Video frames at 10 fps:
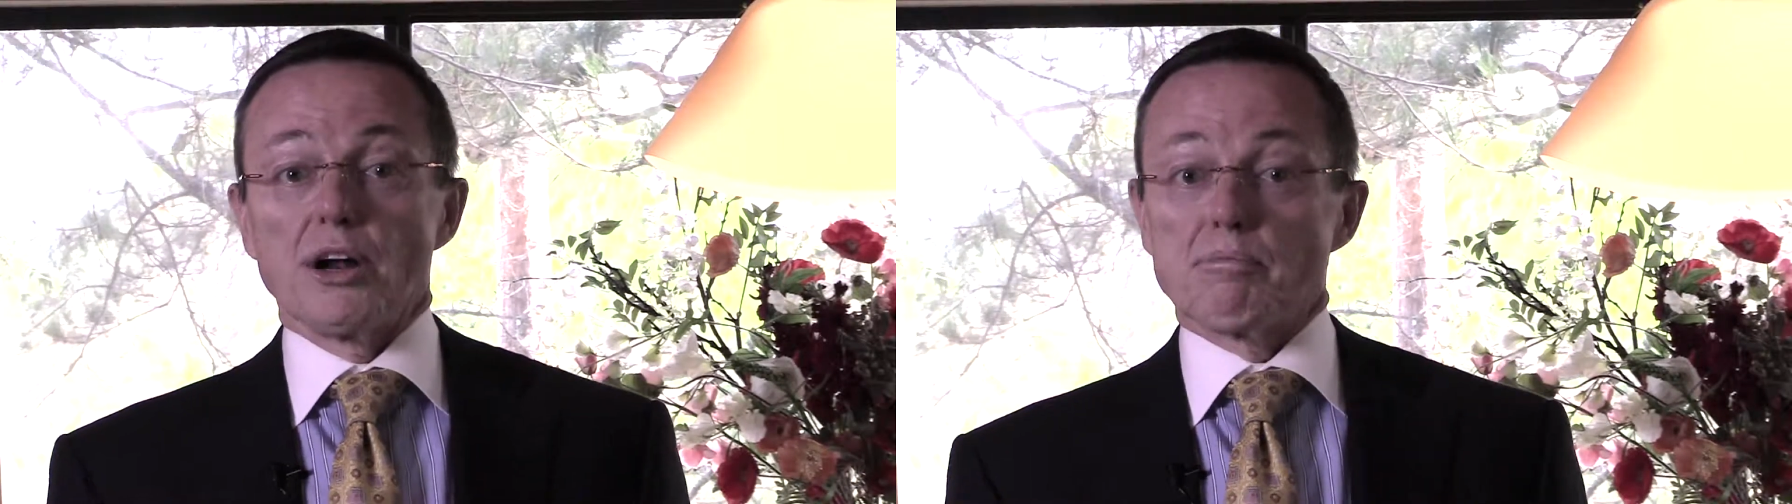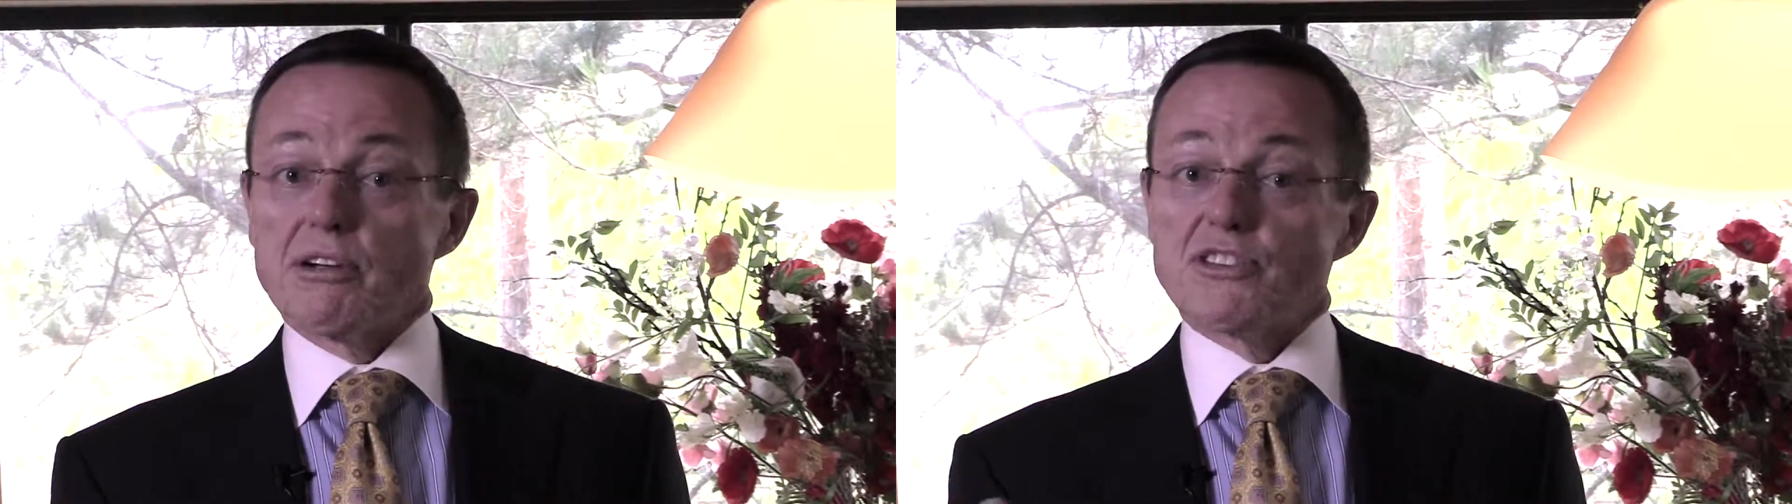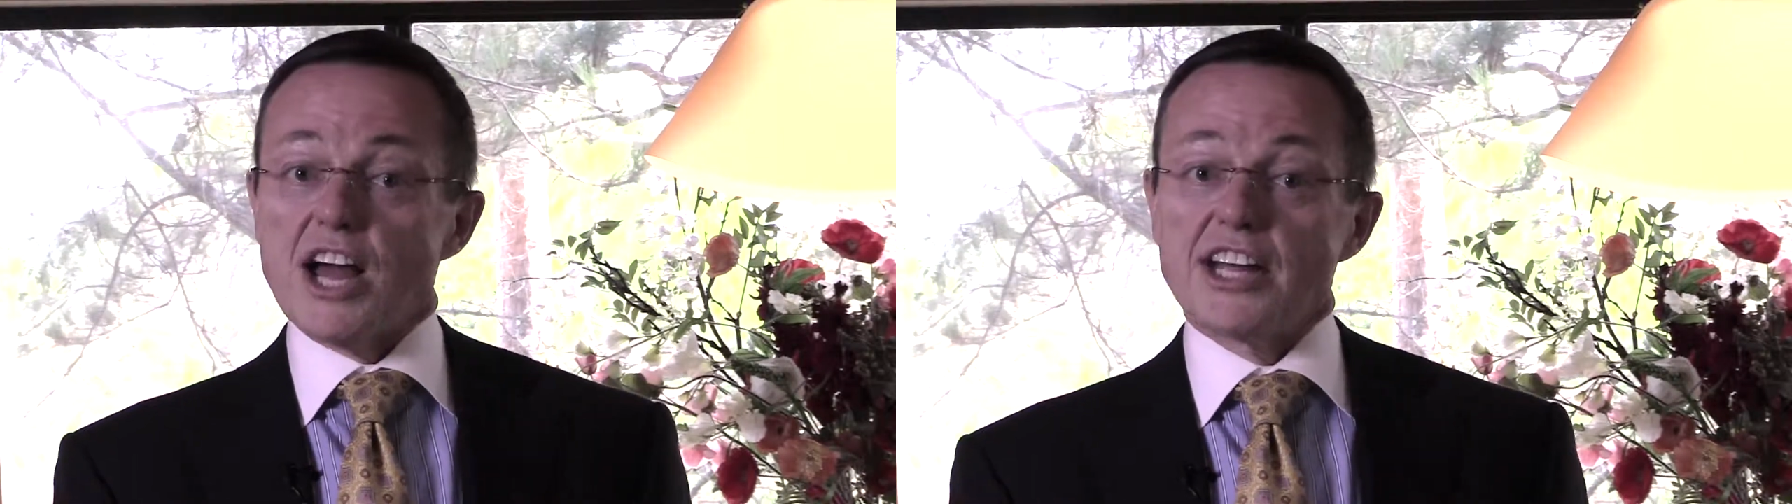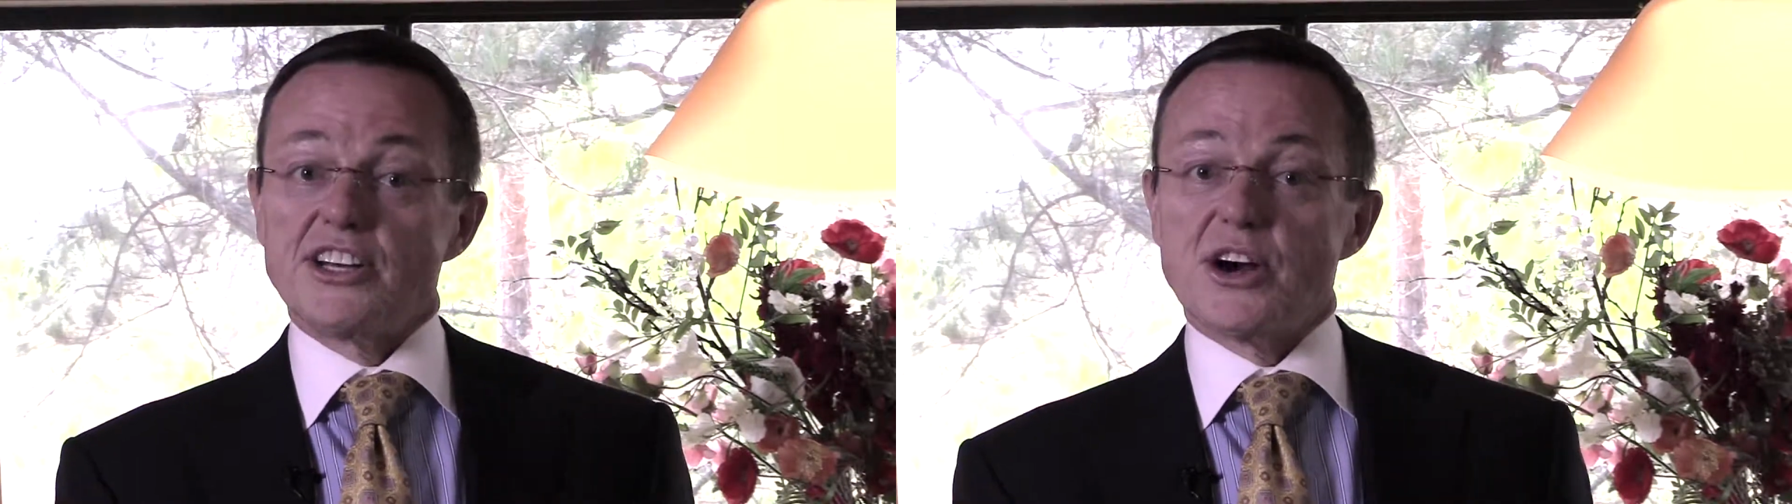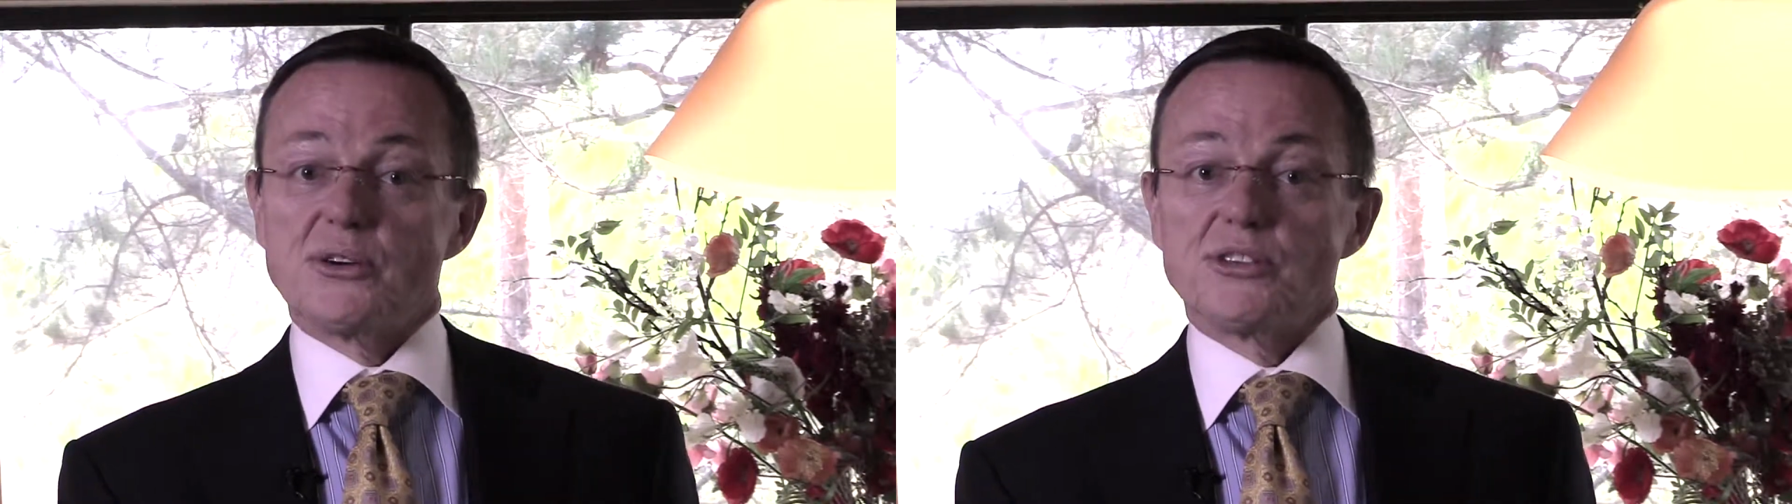On a brief
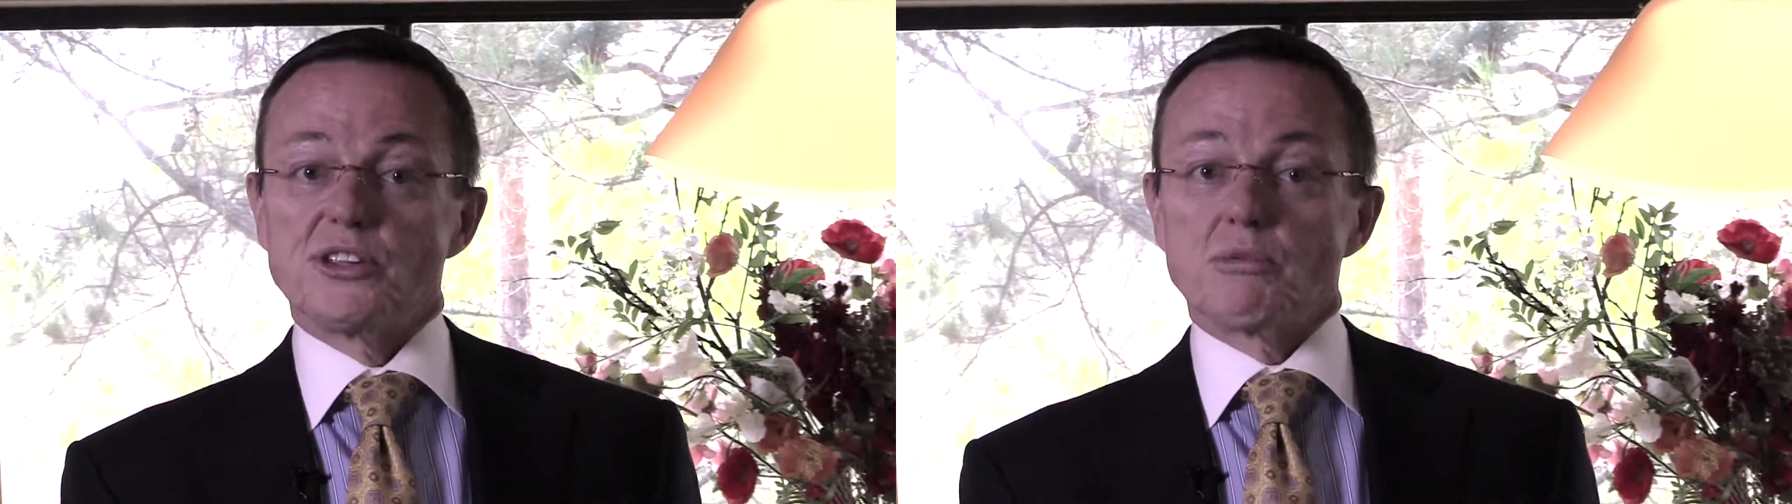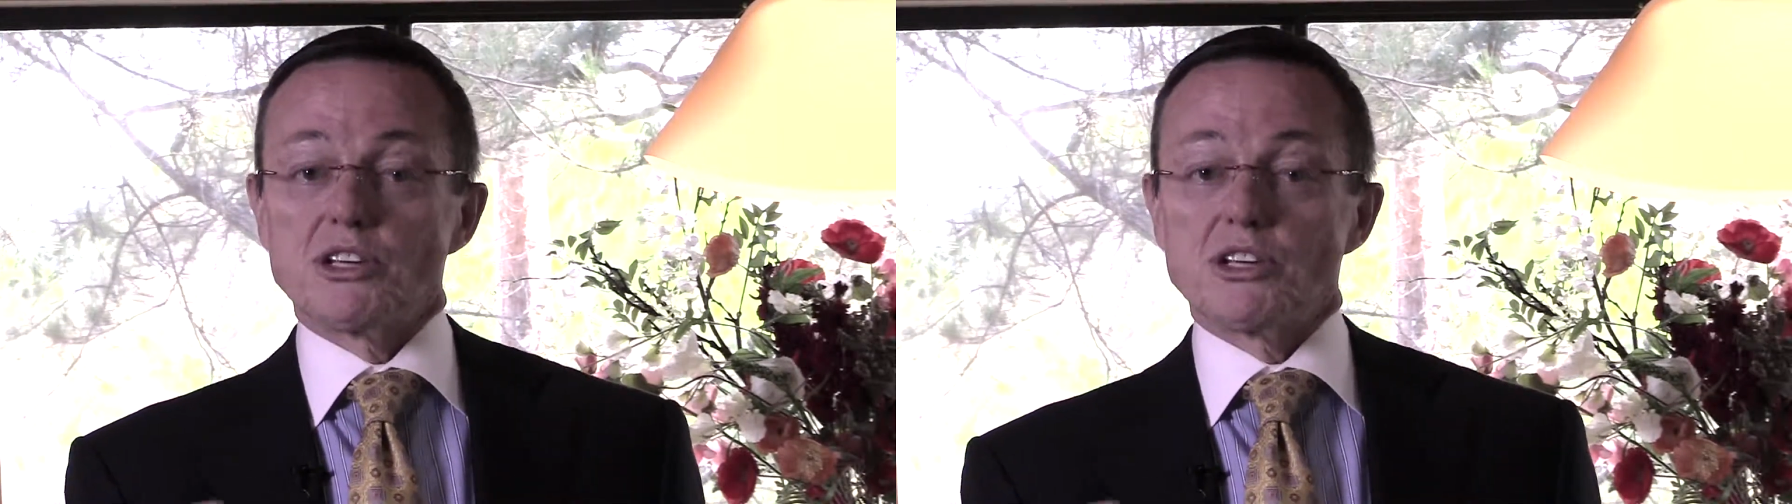side note,